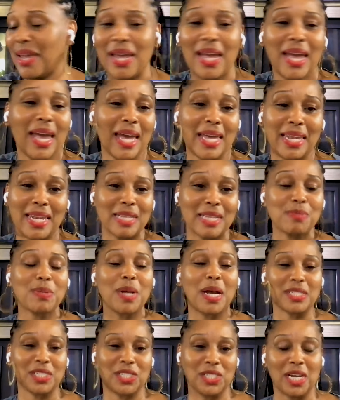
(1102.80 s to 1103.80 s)
and that's because
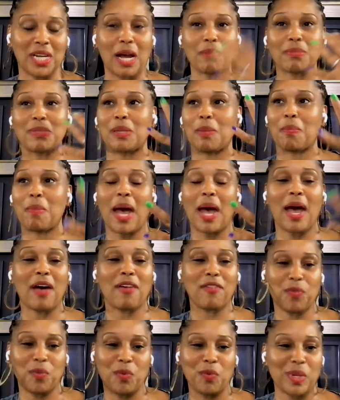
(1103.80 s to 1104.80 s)
she comes to mind
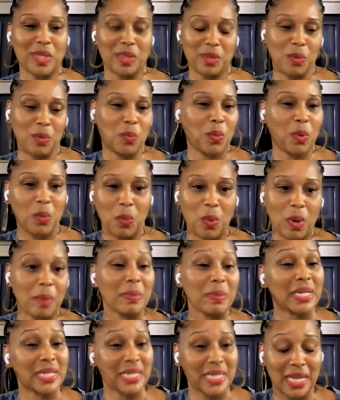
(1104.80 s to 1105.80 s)
with the Woman
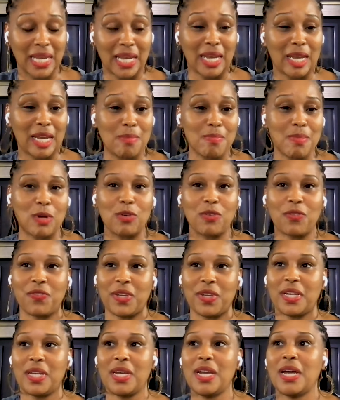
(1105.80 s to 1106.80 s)
Is King movie
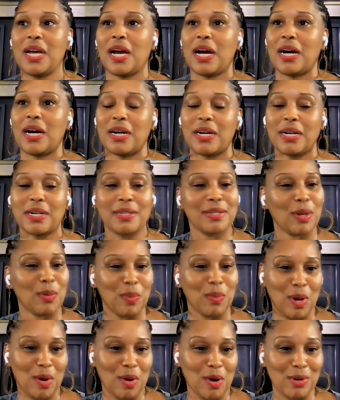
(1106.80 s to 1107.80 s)
uh, that we're
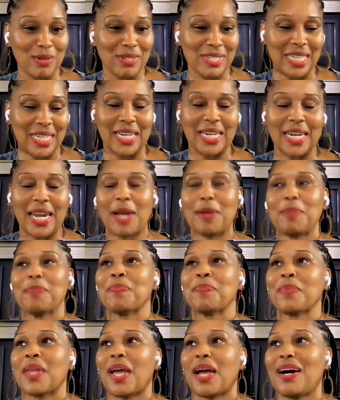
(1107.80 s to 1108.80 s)
gonna go see today.
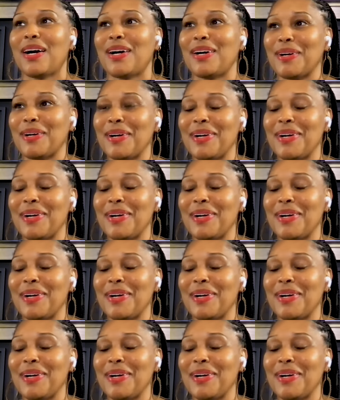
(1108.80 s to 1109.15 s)
Uh,